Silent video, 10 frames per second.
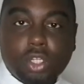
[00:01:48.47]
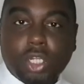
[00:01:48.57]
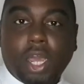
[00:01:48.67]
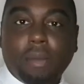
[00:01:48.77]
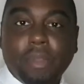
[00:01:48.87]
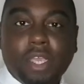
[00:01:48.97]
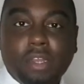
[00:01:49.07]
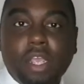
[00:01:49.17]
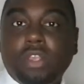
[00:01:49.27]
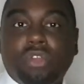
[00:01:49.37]
Do you know what I
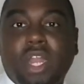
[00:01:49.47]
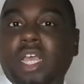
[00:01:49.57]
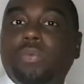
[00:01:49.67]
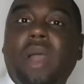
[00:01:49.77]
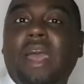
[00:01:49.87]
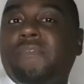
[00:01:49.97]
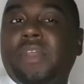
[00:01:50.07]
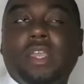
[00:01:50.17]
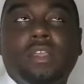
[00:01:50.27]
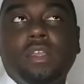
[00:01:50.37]
mean? So that's what I
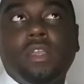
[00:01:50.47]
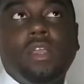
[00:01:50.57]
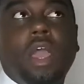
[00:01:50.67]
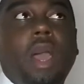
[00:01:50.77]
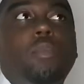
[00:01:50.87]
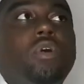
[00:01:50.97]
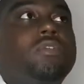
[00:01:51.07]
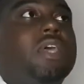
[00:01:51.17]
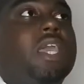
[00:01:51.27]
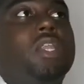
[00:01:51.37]
think. I'm not
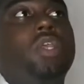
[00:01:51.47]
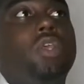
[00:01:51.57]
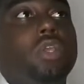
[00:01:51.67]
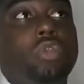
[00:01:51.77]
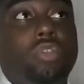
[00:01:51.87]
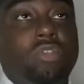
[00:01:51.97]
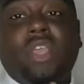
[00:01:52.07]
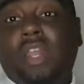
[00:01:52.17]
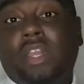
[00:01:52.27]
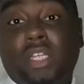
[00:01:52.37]
saying you should
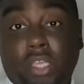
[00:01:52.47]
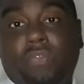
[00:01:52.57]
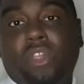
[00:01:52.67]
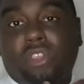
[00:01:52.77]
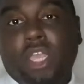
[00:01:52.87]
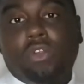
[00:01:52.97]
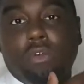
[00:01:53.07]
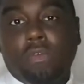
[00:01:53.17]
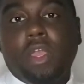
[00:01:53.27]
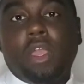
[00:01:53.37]
say that just for the sake
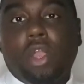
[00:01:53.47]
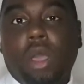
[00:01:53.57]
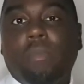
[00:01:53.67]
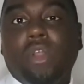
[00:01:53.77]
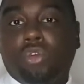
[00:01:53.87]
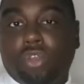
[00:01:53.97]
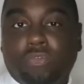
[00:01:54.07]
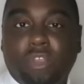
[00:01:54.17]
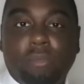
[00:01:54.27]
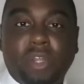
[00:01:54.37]
of coming across
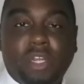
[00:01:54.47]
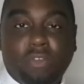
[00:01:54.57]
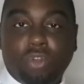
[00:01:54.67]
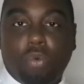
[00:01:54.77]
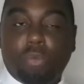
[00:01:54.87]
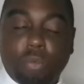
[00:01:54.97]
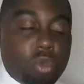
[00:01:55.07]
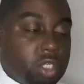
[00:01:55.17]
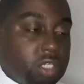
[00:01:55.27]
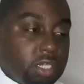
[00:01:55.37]
feminine if you're a woman
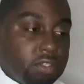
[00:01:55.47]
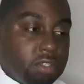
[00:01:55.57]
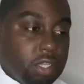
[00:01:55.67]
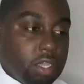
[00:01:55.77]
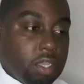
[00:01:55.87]
watching this.